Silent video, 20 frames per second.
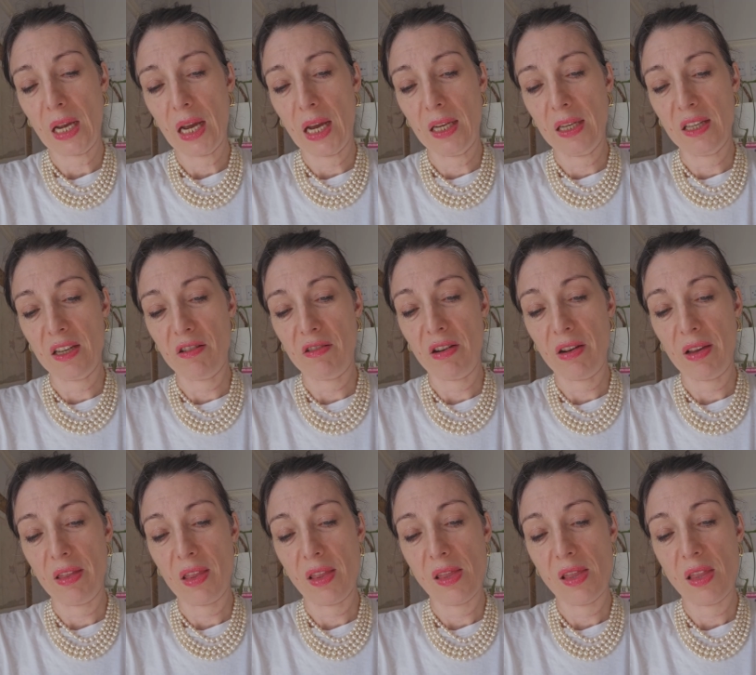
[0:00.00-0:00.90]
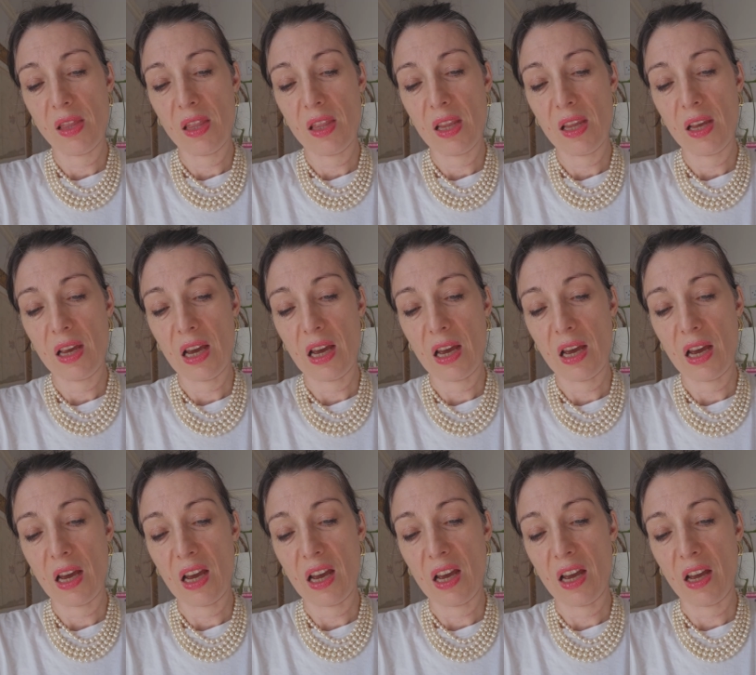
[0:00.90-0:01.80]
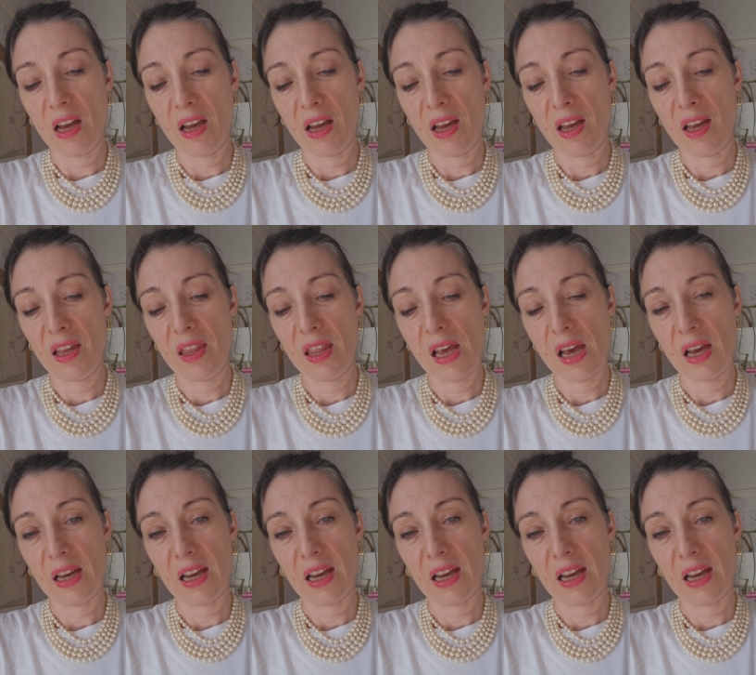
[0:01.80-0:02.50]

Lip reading: under a